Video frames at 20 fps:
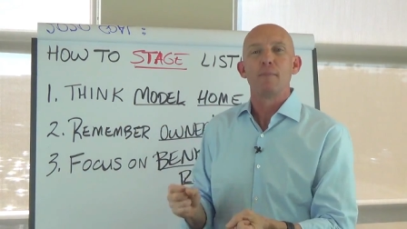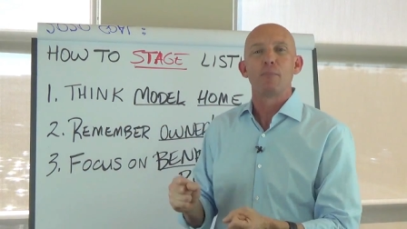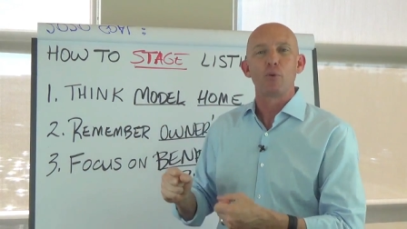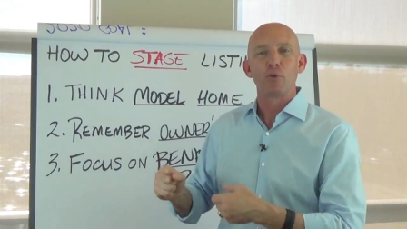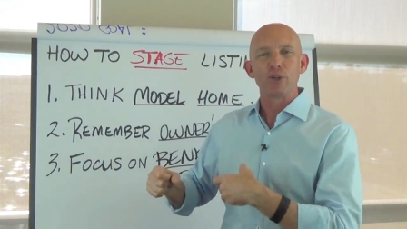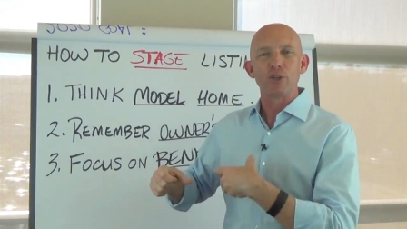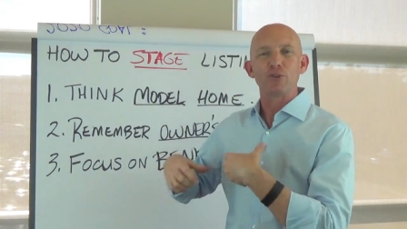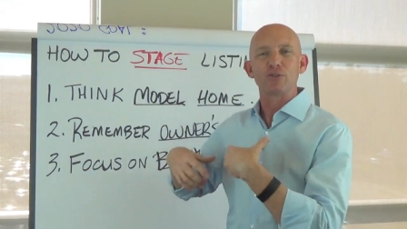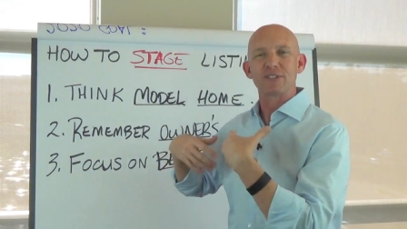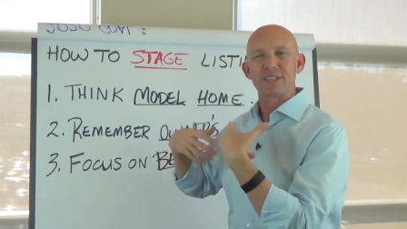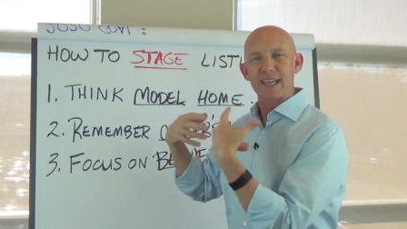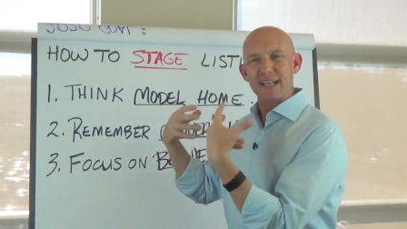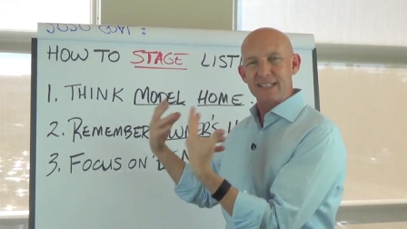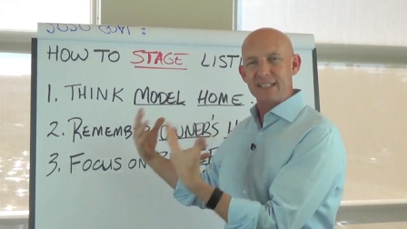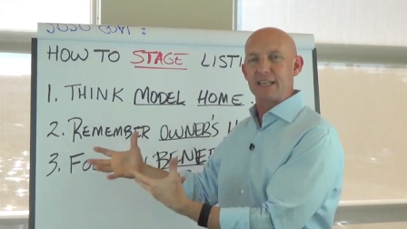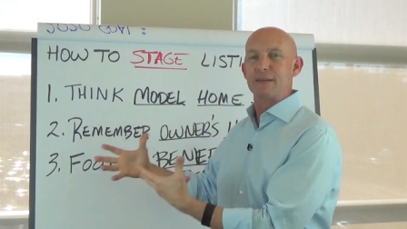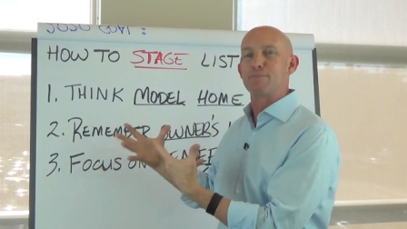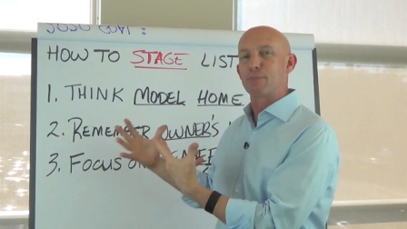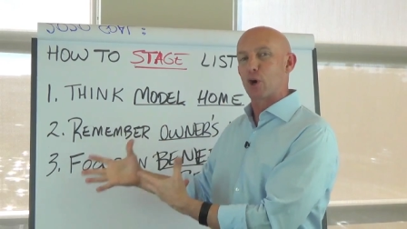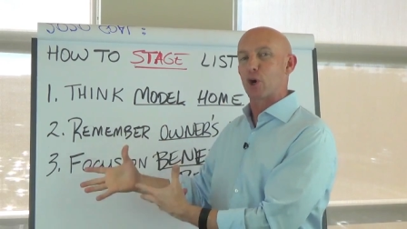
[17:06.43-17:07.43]
But when you say
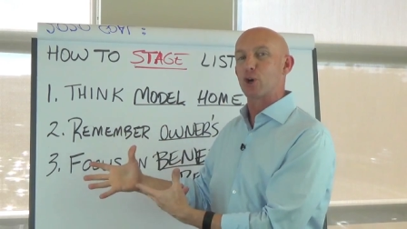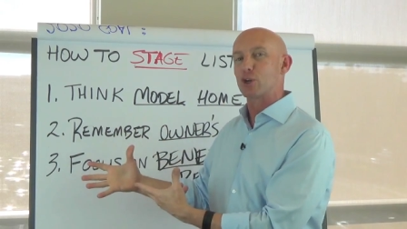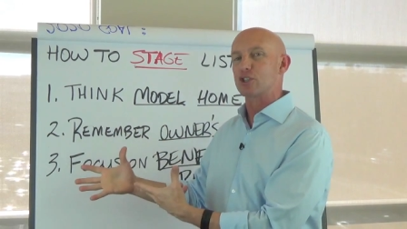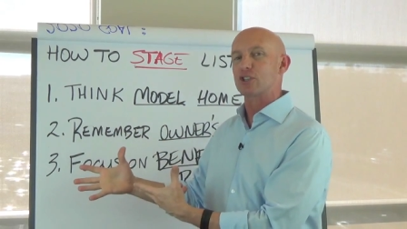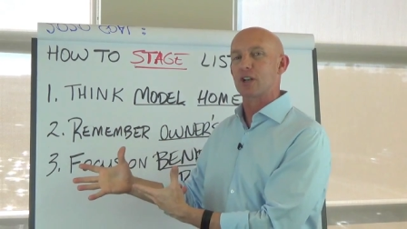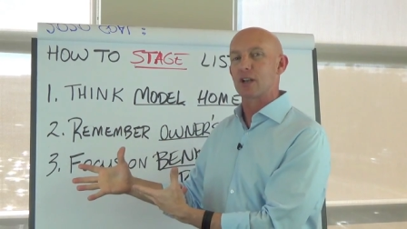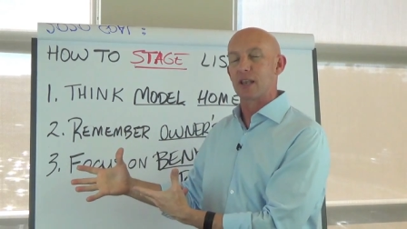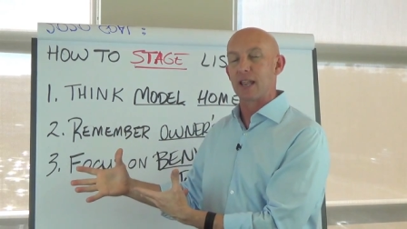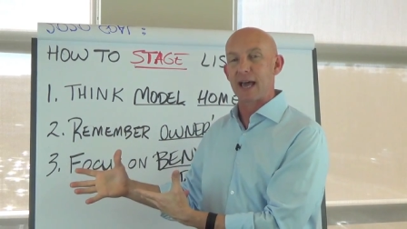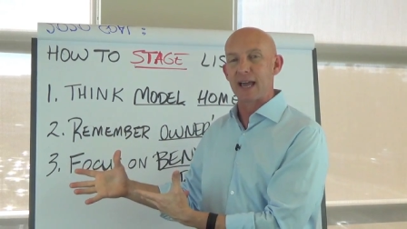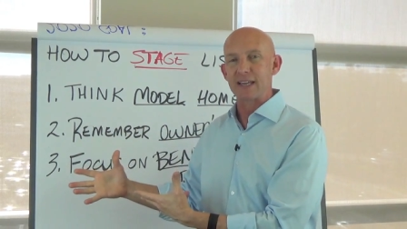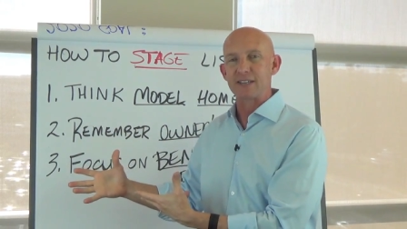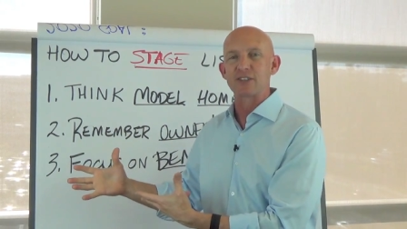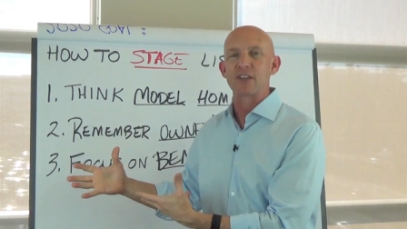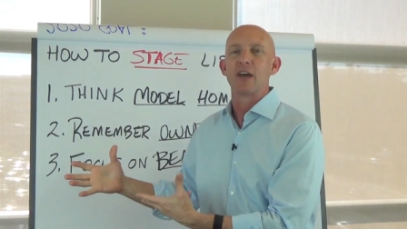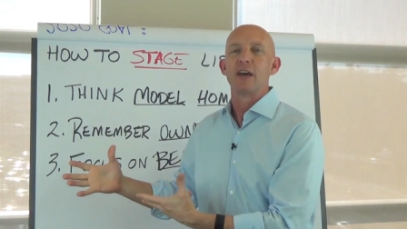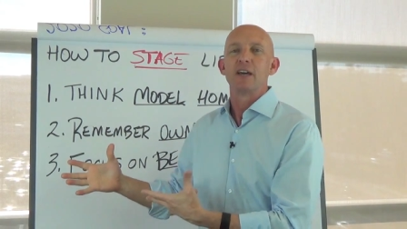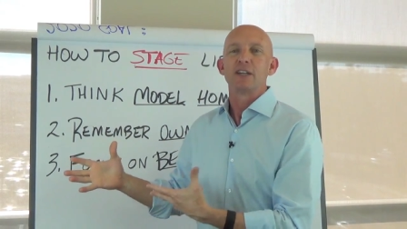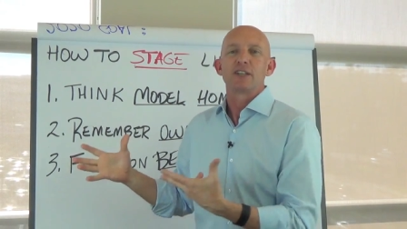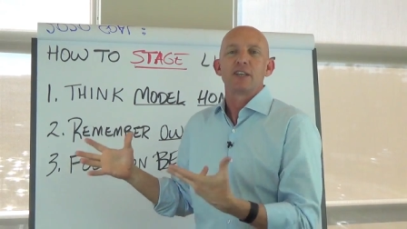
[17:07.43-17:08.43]
depersonalize,
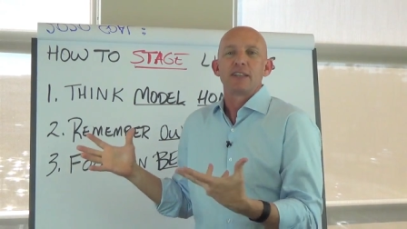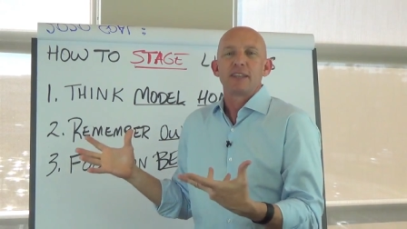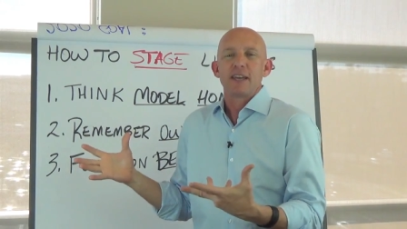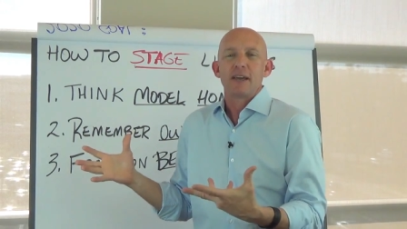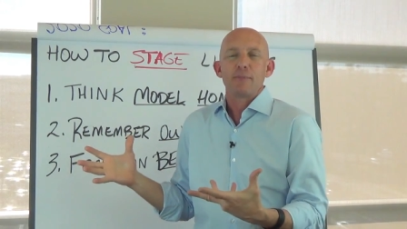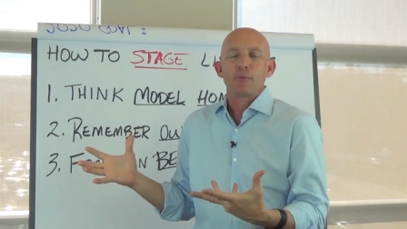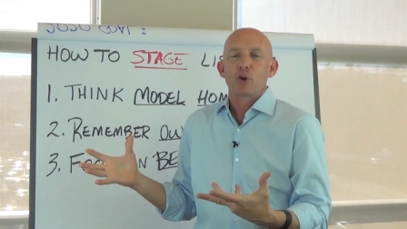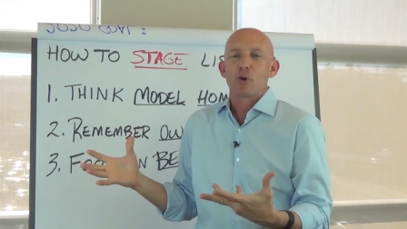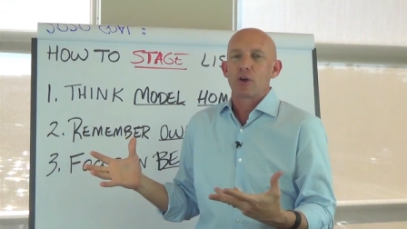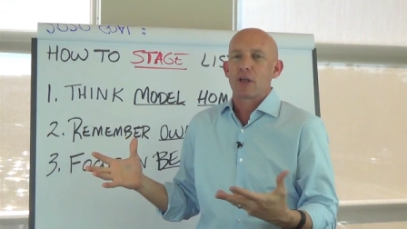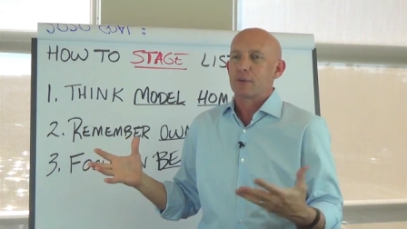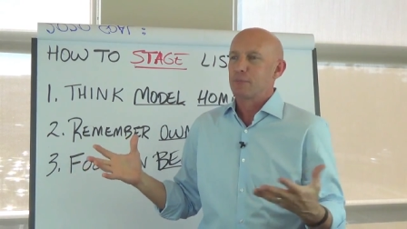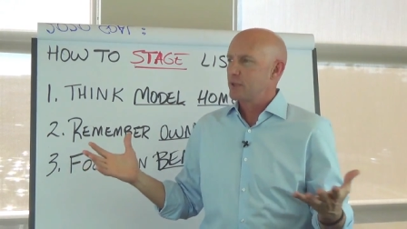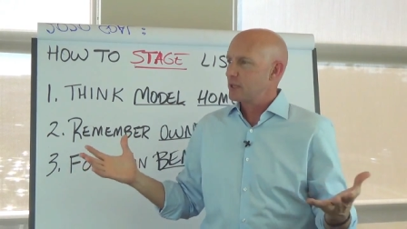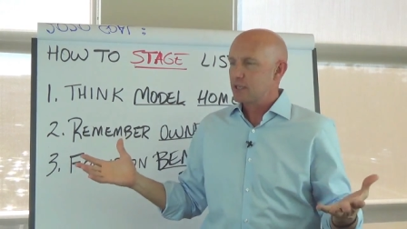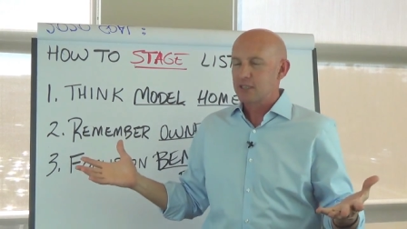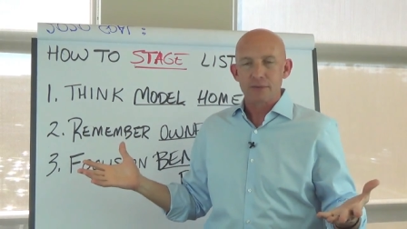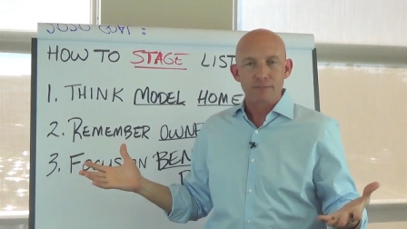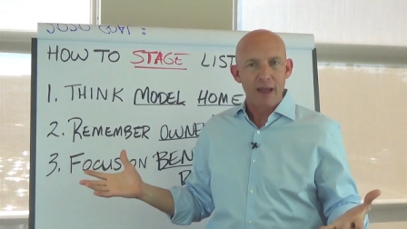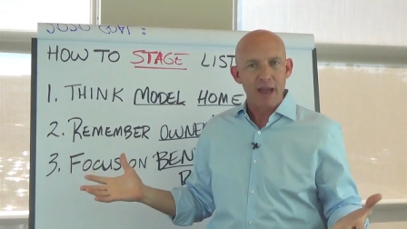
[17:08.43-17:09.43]
to them they're going like, but
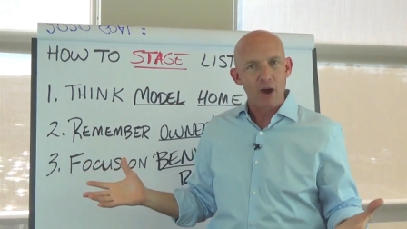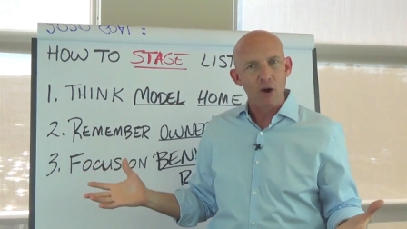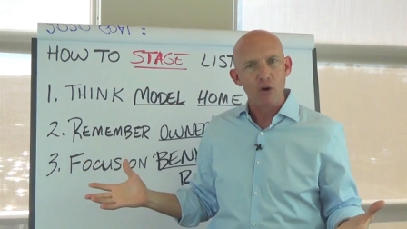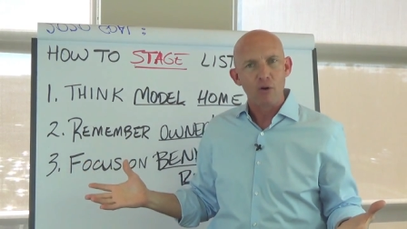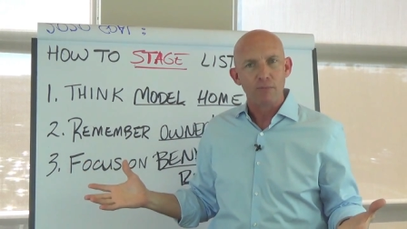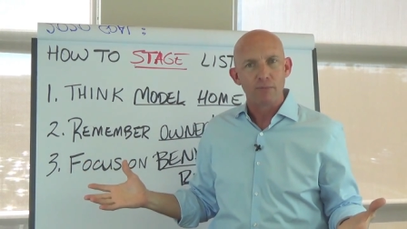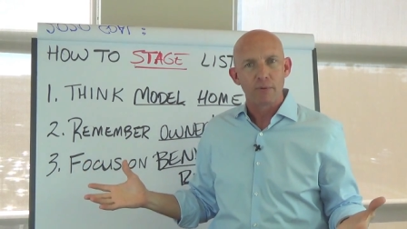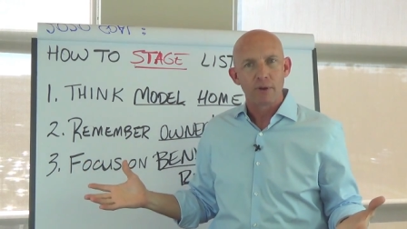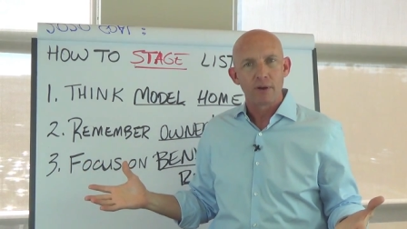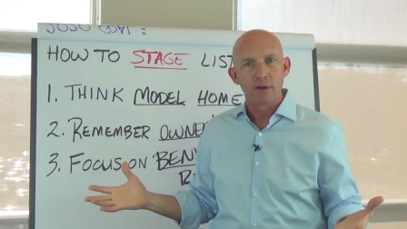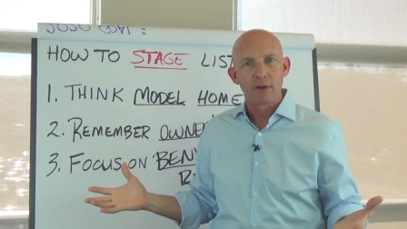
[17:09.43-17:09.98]
this is my home.